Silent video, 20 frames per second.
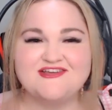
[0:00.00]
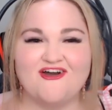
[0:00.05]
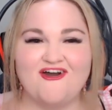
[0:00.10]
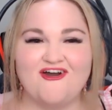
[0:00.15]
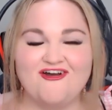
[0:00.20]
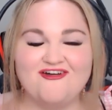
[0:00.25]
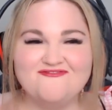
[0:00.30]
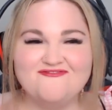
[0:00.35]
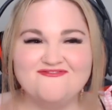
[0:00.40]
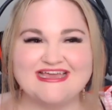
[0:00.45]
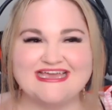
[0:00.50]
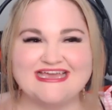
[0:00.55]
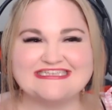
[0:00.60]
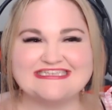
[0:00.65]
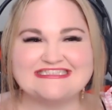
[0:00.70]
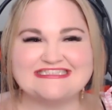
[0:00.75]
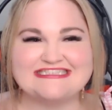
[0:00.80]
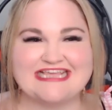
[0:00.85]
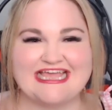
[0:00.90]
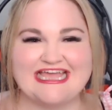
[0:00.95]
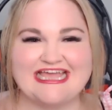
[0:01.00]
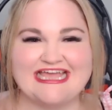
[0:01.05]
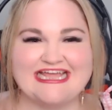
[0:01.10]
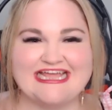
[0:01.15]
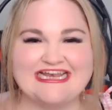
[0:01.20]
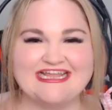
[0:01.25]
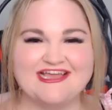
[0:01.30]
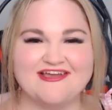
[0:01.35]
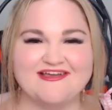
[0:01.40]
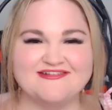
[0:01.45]
Tom is
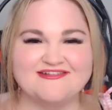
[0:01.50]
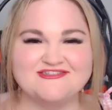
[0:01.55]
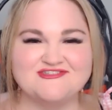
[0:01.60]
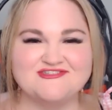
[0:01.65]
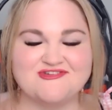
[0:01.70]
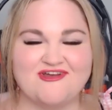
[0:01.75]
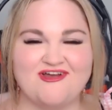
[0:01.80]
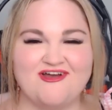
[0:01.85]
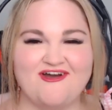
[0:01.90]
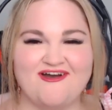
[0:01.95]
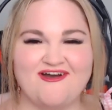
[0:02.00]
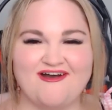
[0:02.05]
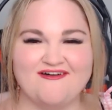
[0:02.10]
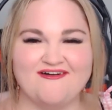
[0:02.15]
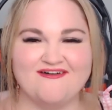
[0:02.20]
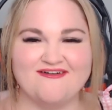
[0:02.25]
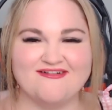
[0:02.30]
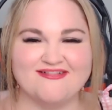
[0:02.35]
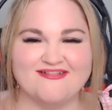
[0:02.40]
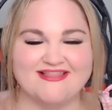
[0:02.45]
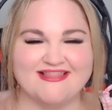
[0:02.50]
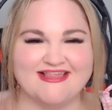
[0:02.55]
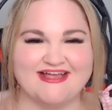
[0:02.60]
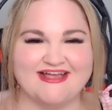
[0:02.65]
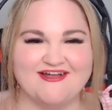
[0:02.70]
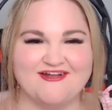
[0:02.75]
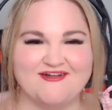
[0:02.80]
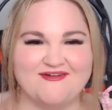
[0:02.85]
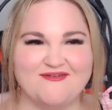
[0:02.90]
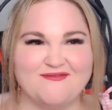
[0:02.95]
in
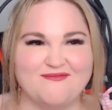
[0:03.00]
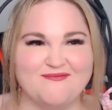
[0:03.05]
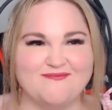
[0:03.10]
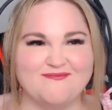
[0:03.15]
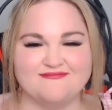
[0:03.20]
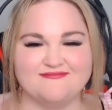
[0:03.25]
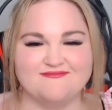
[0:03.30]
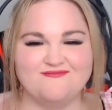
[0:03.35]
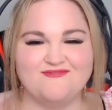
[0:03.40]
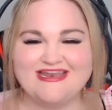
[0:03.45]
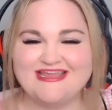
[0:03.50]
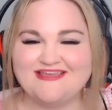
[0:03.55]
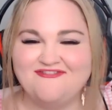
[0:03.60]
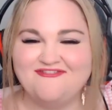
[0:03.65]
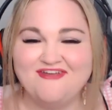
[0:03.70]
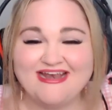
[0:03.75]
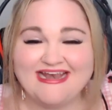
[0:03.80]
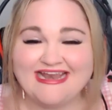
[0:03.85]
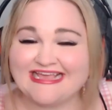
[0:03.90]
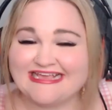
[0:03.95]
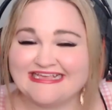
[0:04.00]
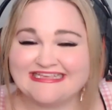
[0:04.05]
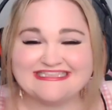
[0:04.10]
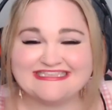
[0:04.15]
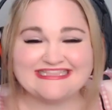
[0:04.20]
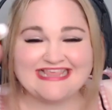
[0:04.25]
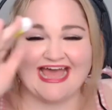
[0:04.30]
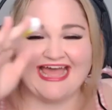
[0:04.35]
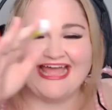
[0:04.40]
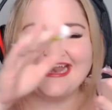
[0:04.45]
control. What even is
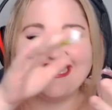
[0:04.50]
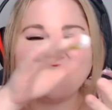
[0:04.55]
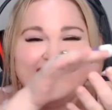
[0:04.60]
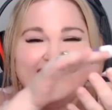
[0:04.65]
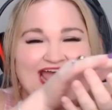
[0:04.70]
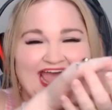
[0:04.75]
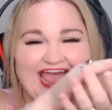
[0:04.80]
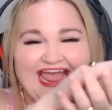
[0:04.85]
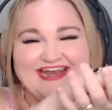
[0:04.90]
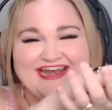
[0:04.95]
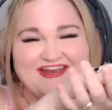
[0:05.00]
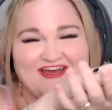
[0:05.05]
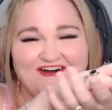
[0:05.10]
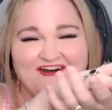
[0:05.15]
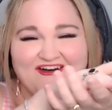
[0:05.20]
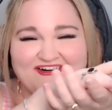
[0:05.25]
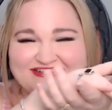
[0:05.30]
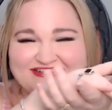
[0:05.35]
that?